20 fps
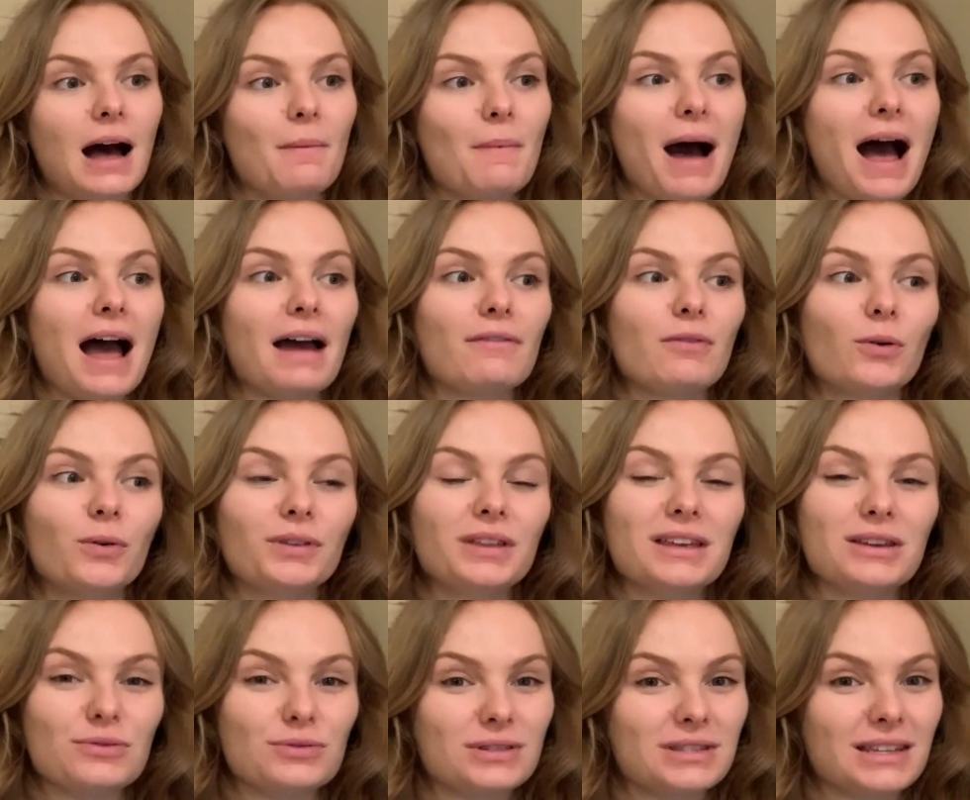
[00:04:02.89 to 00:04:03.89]
I've only
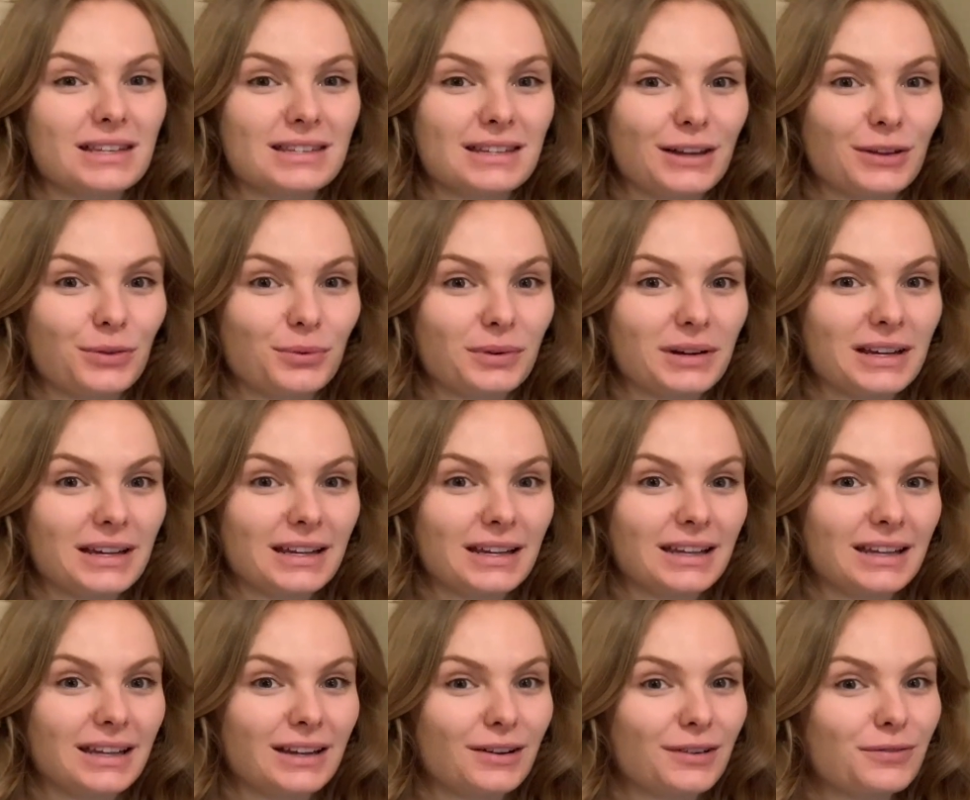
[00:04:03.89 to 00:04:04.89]
used these like
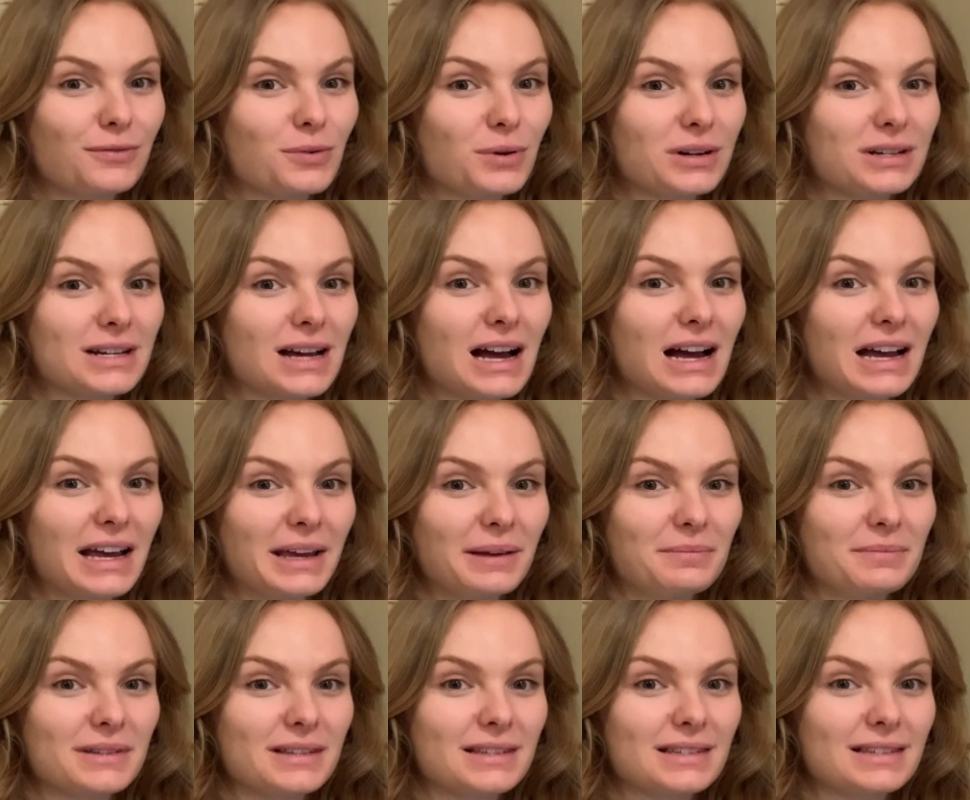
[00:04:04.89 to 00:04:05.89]
3 or 4
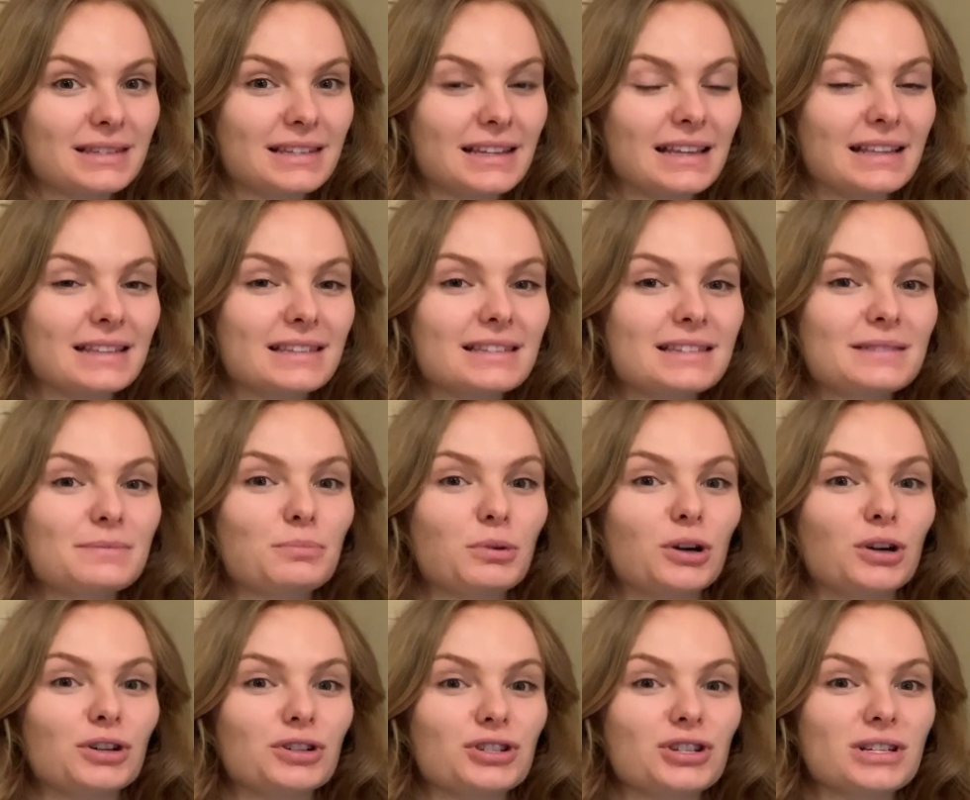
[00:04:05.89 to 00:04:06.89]
times since
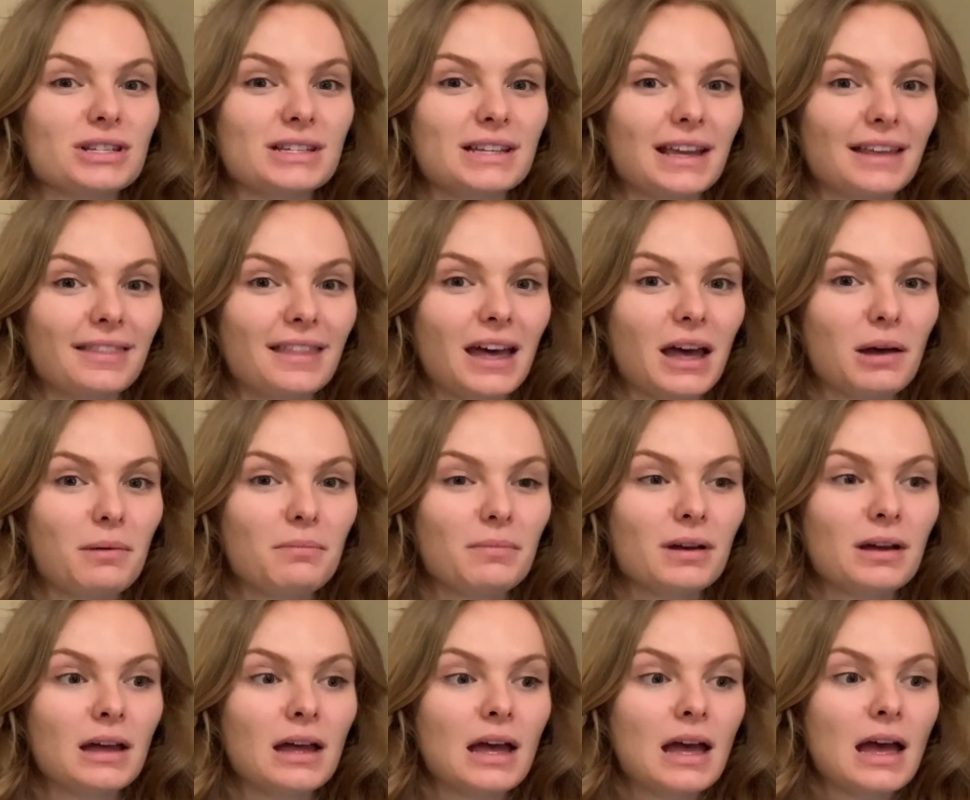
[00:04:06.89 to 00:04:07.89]
purchasing them.
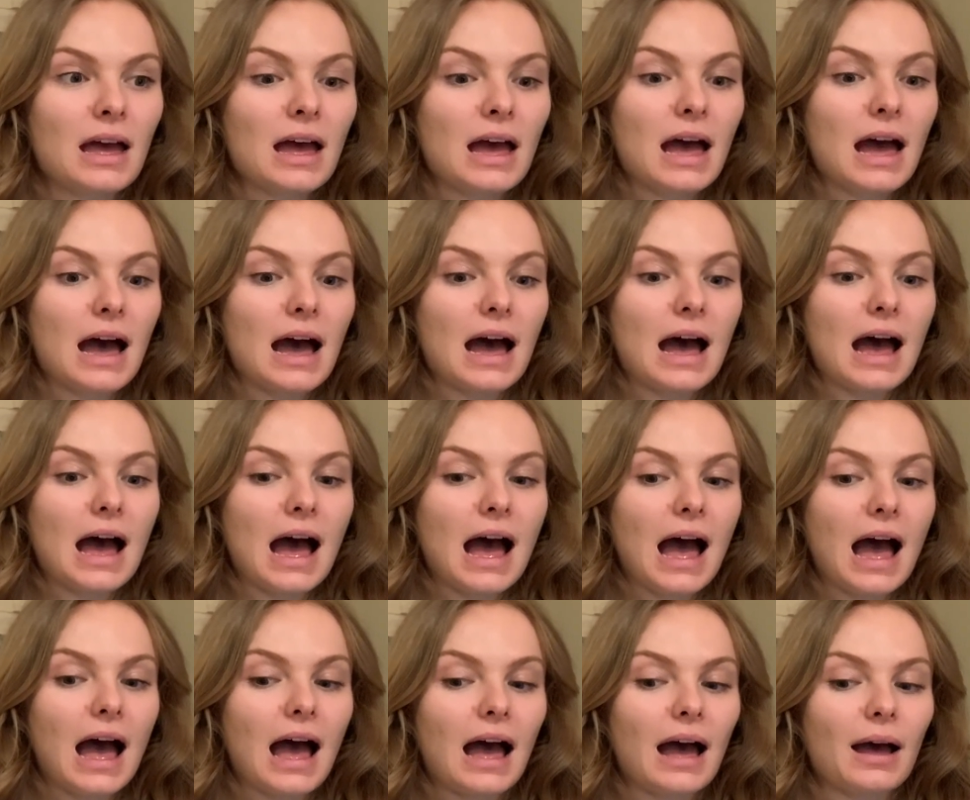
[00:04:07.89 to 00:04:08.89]

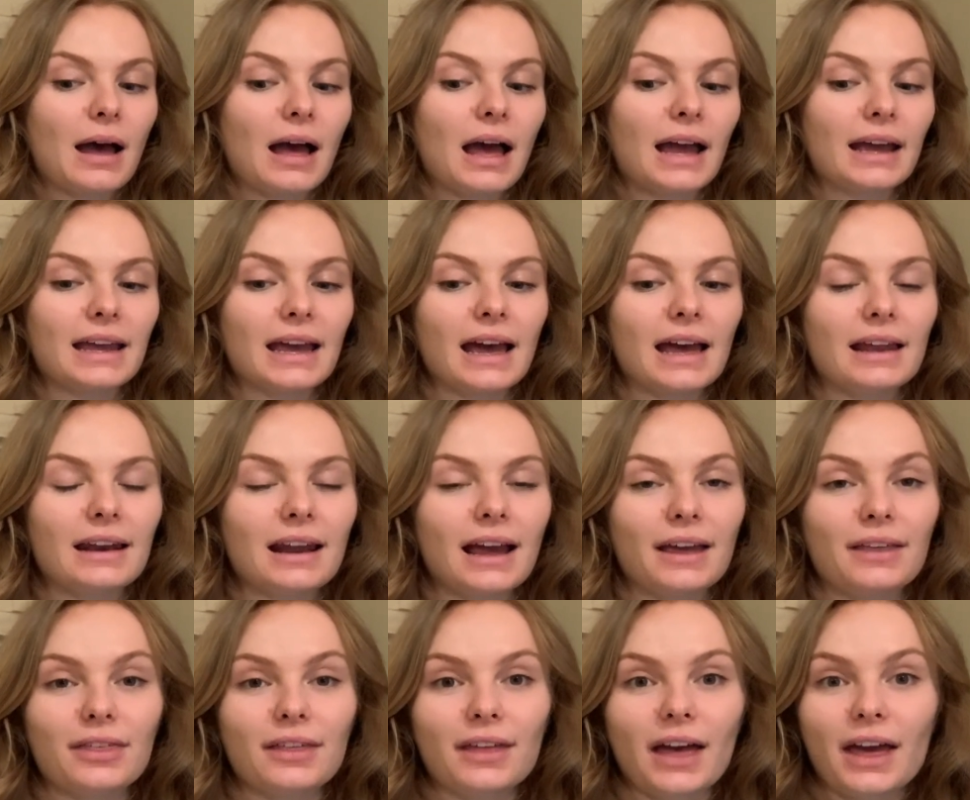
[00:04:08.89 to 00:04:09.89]
Again,
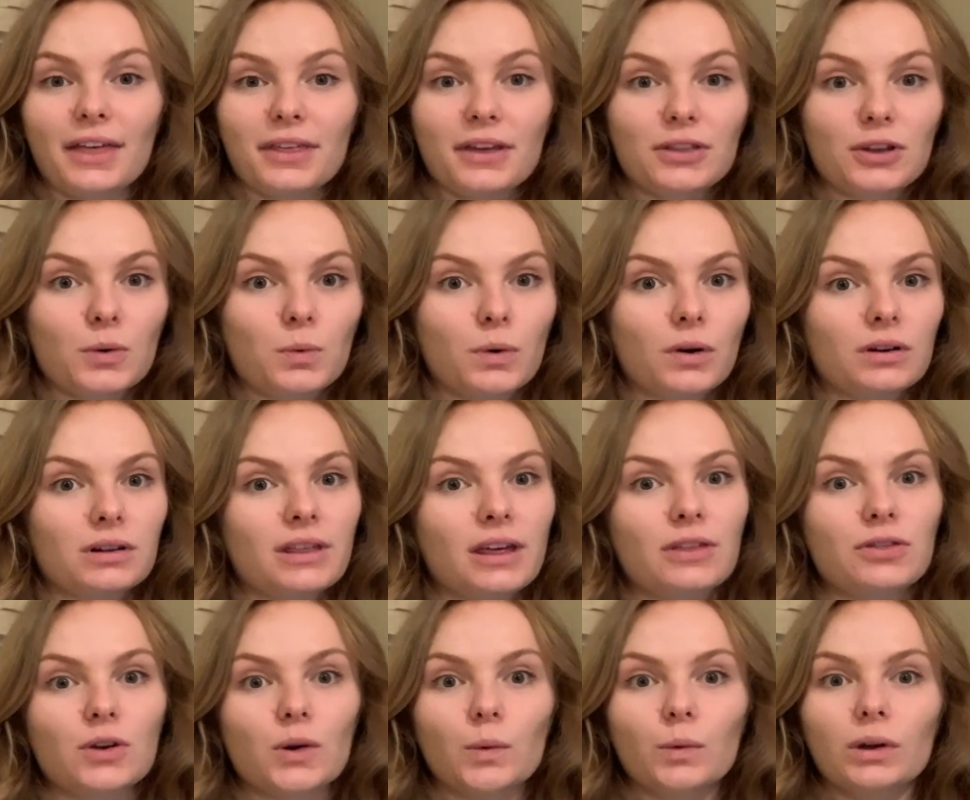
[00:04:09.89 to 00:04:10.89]
I think they're worth it.
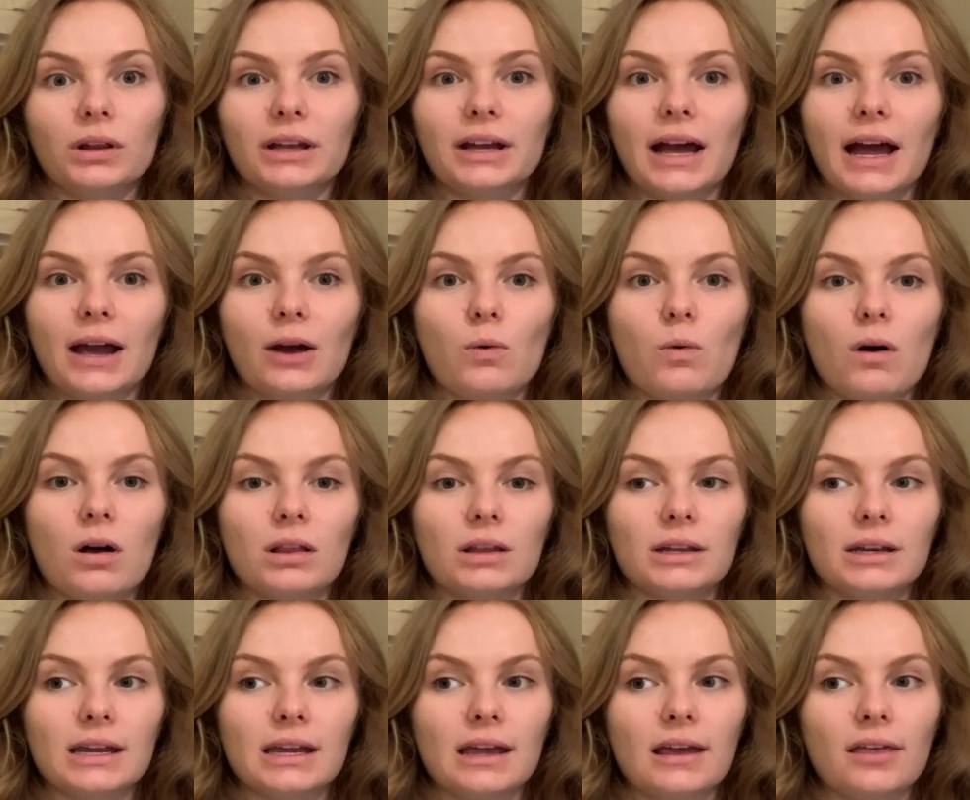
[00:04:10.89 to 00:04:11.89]
They're really high
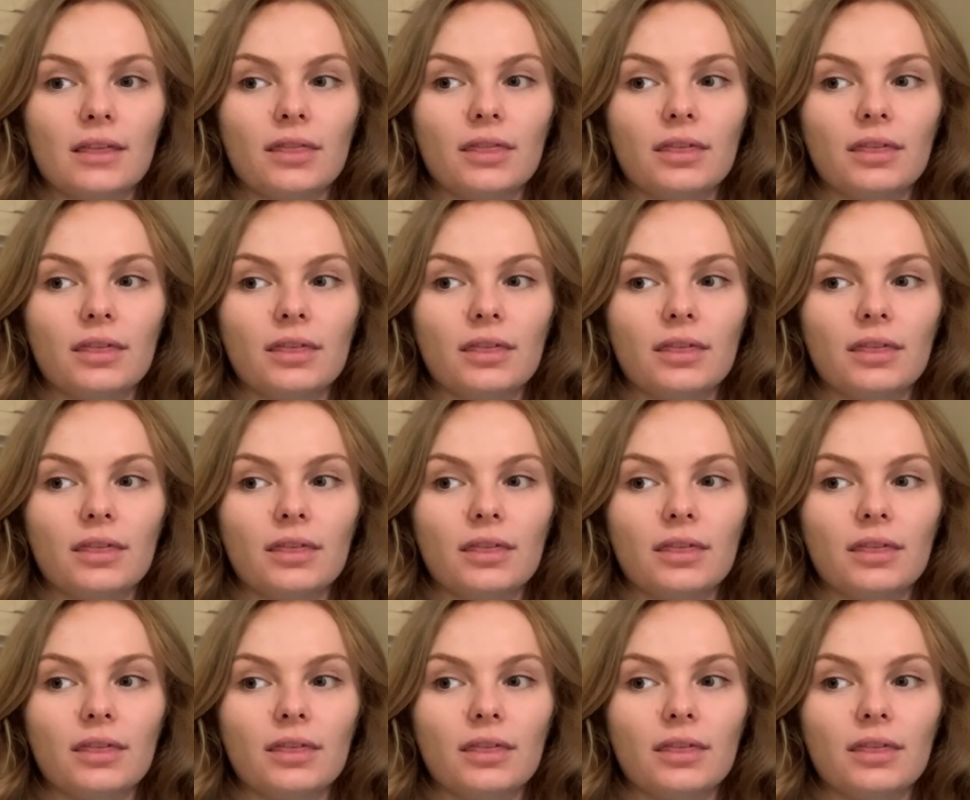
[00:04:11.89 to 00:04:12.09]
quality.